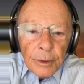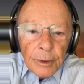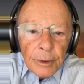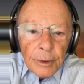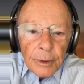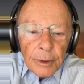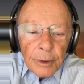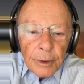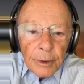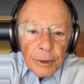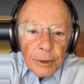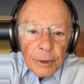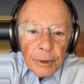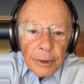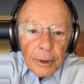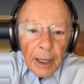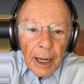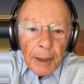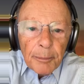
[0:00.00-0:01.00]
My dear
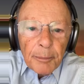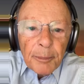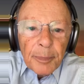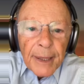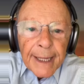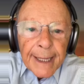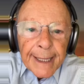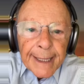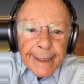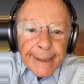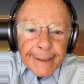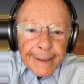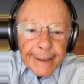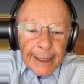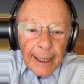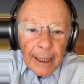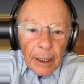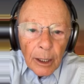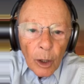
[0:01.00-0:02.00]
friend, learn
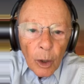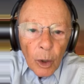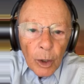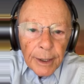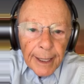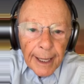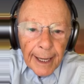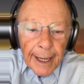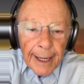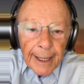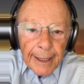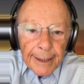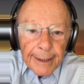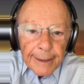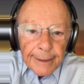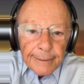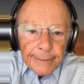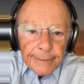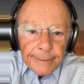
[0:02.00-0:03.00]
how to pray.
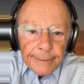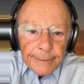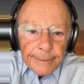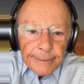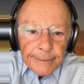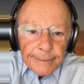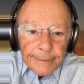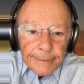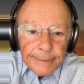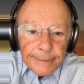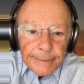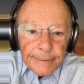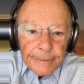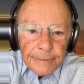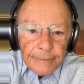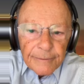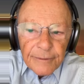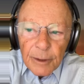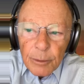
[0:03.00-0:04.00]

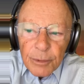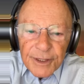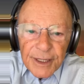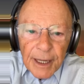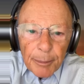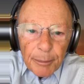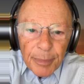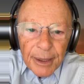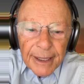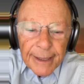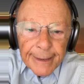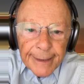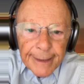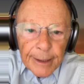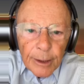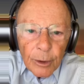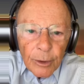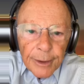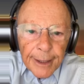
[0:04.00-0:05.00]
Let's learn
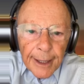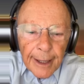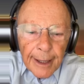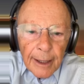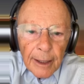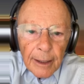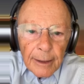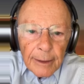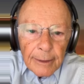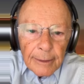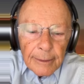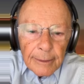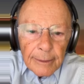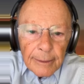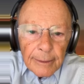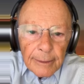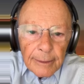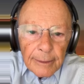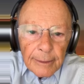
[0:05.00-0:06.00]
how to
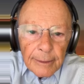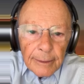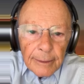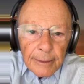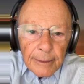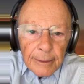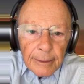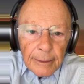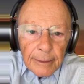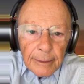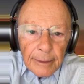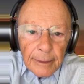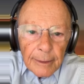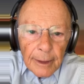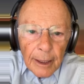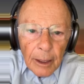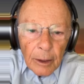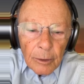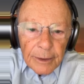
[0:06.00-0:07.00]
pray.
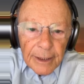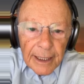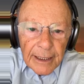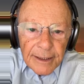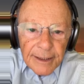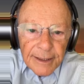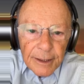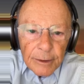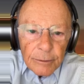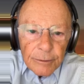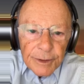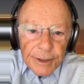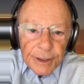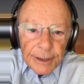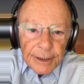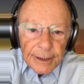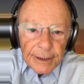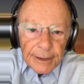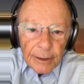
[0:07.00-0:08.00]
How to pray
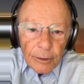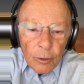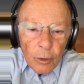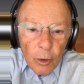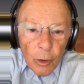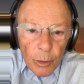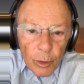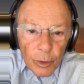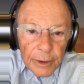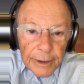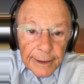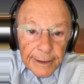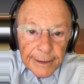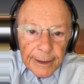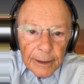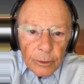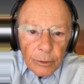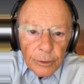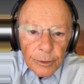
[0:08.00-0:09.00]
the prayer of
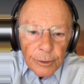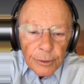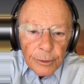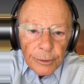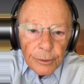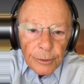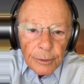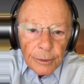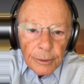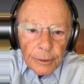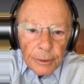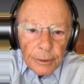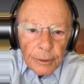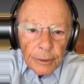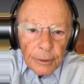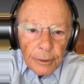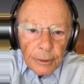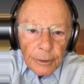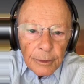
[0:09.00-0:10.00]
Hannah as
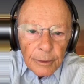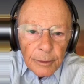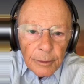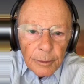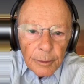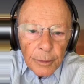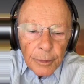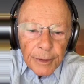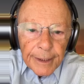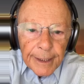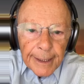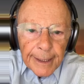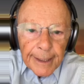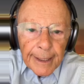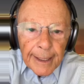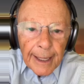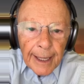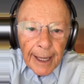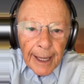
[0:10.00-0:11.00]
Hannah prayed,
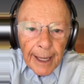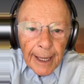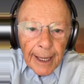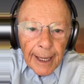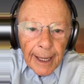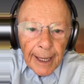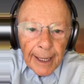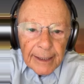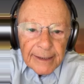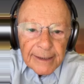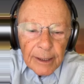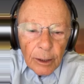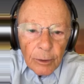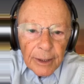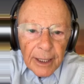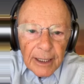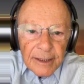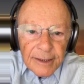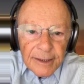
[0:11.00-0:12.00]
because
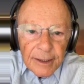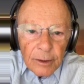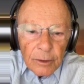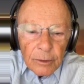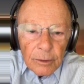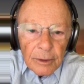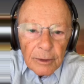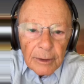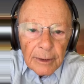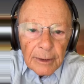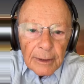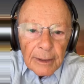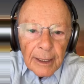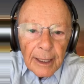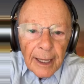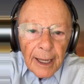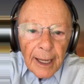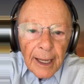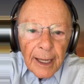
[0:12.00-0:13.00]
this
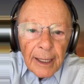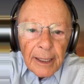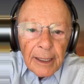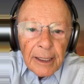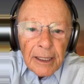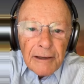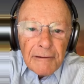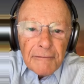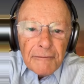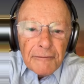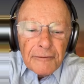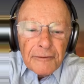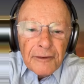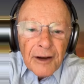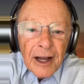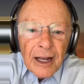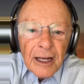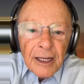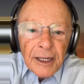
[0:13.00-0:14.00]
prayer is
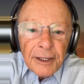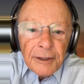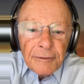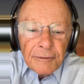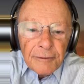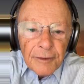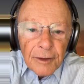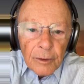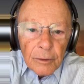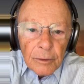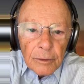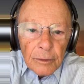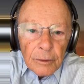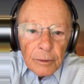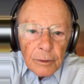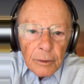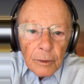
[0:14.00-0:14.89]
infallible.